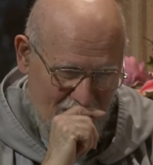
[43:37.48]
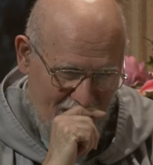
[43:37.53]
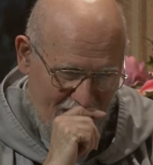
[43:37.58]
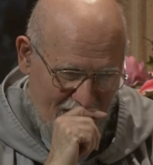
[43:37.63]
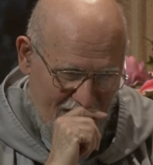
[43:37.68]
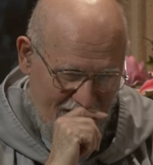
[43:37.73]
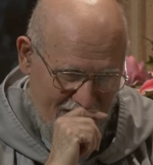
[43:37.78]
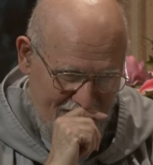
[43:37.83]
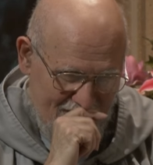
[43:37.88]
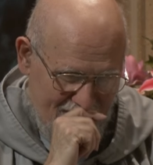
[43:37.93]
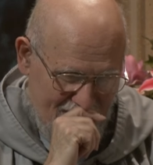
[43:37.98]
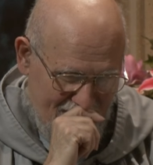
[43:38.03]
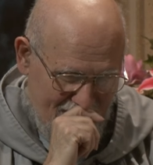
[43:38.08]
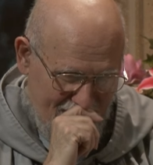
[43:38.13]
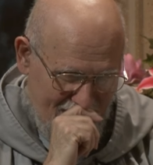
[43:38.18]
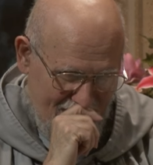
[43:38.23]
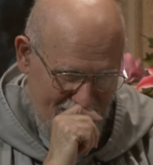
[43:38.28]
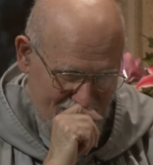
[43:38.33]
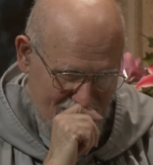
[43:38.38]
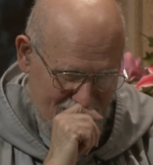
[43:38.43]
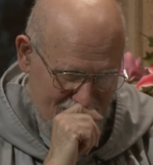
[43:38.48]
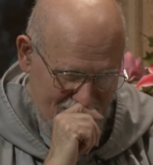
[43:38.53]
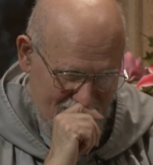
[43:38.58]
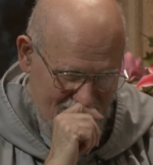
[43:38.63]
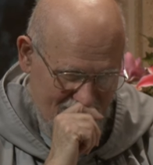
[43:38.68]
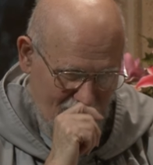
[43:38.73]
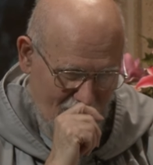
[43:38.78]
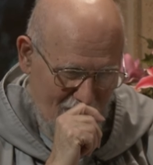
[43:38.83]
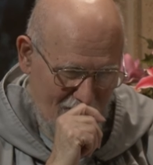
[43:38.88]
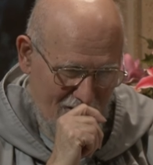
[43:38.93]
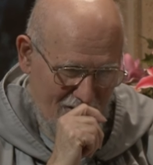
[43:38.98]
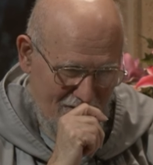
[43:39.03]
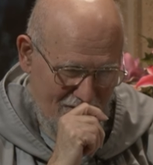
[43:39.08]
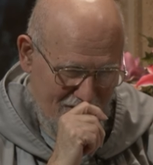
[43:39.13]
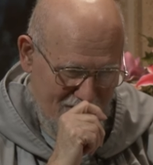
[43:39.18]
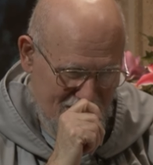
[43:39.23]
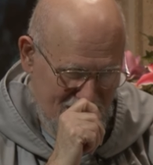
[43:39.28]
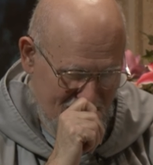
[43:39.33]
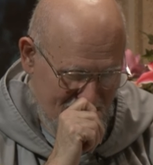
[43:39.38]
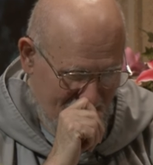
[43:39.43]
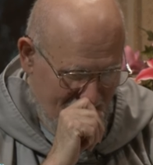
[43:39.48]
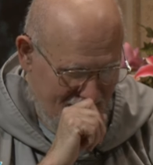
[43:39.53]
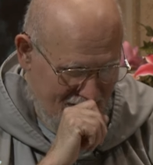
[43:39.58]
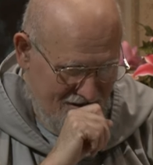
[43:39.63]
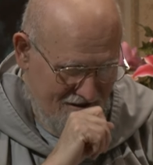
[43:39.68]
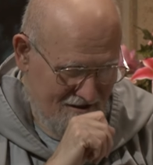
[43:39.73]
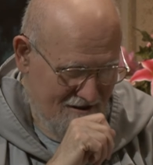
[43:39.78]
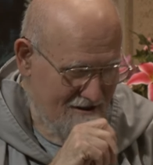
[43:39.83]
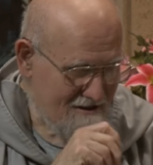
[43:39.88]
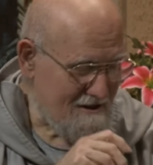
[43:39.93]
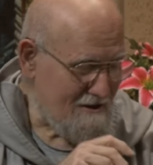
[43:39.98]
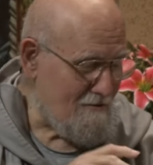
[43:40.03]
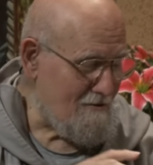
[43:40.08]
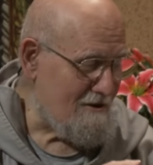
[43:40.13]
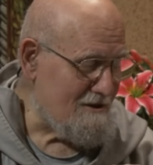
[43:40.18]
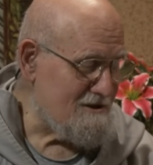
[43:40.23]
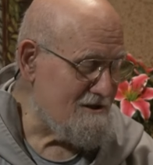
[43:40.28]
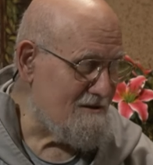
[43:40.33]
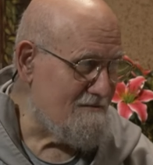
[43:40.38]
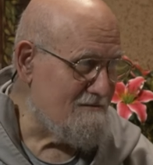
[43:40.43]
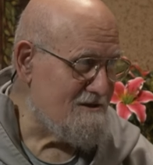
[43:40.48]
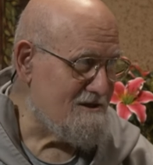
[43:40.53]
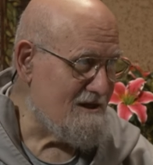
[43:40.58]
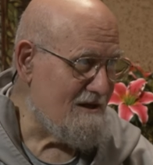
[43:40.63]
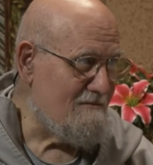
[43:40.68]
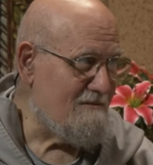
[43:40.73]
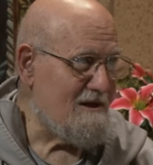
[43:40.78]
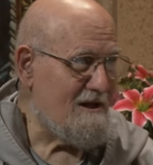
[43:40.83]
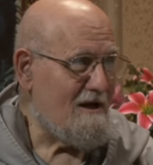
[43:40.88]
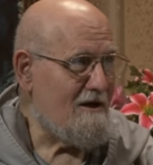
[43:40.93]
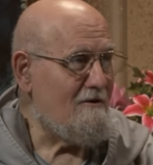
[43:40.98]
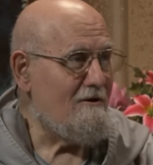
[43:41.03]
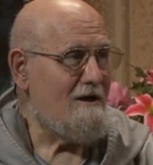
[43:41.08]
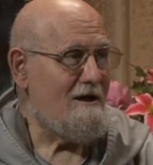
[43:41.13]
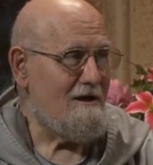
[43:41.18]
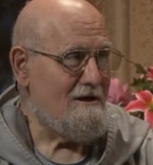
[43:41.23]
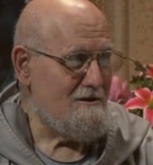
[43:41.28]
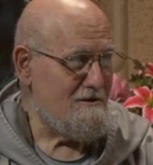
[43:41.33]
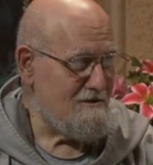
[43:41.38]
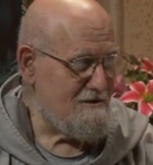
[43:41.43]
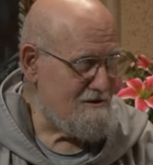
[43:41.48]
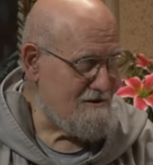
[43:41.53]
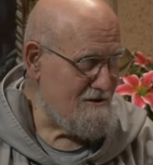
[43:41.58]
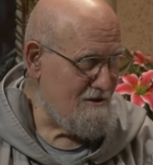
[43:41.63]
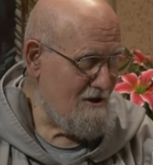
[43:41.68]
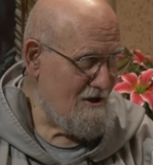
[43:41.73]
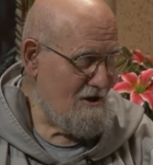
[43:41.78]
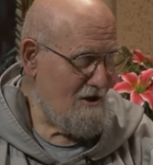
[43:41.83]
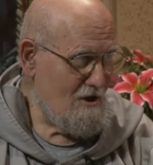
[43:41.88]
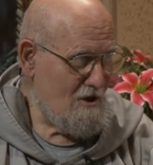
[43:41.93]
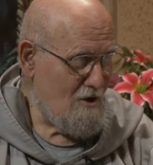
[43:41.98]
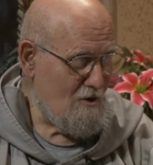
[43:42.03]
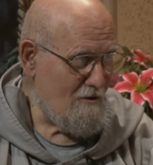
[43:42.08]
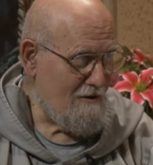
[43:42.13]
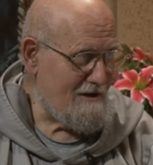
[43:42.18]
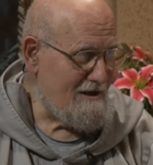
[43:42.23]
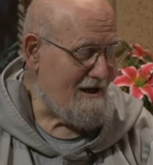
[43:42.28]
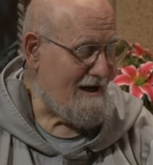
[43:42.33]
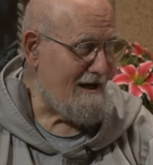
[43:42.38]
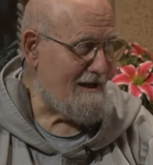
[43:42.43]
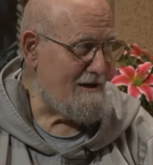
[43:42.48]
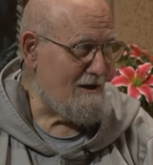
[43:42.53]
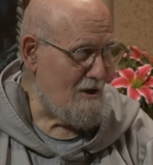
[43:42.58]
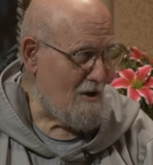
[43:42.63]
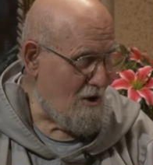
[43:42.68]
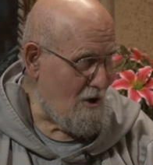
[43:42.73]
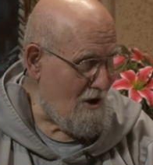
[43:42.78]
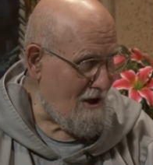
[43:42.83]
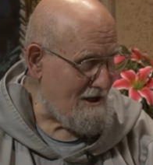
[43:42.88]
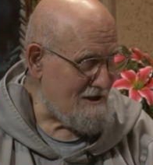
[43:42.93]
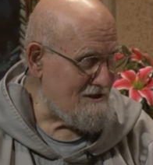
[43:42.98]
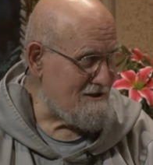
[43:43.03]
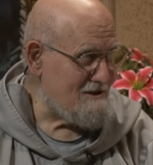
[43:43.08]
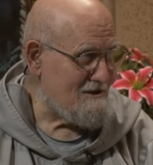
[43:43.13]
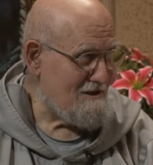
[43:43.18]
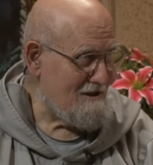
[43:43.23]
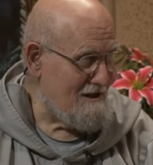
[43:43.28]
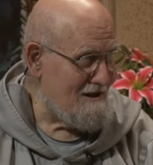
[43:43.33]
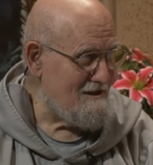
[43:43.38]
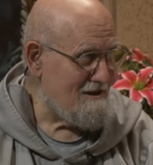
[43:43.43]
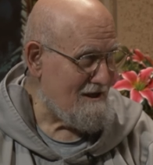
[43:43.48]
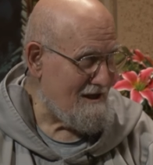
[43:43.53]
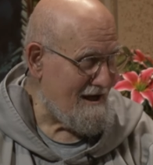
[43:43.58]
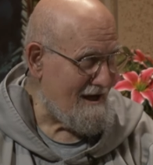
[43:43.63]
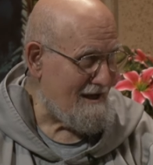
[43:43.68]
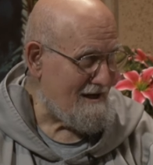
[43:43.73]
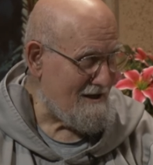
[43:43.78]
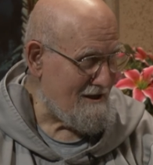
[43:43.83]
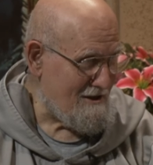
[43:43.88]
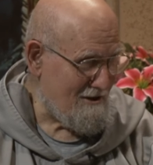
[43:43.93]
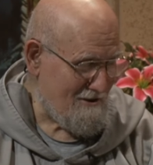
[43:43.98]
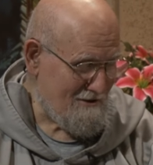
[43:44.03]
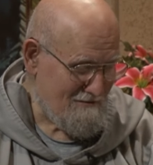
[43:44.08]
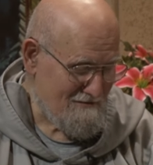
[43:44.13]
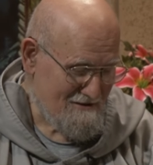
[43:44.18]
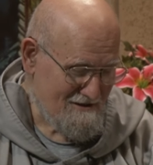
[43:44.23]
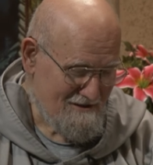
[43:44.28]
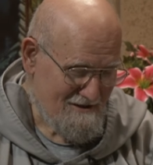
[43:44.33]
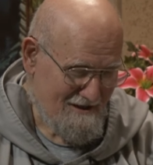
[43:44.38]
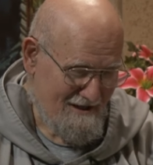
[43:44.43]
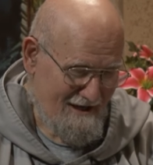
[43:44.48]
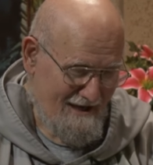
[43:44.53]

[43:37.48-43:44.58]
And uh, all of a sudden, there were some seminarians who had gotten lost in the catacombs.